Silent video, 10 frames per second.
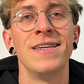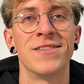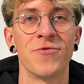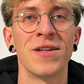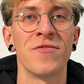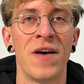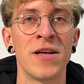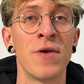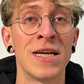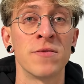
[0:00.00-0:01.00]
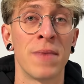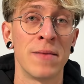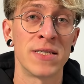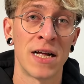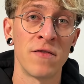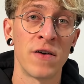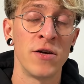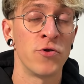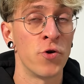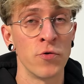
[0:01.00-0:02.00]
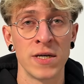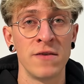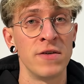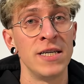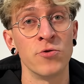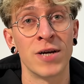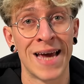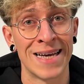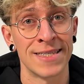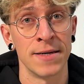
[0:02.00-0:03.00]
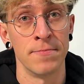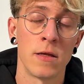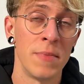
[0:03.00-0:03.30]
He's a real value engine by himself and you don't even need to cast him.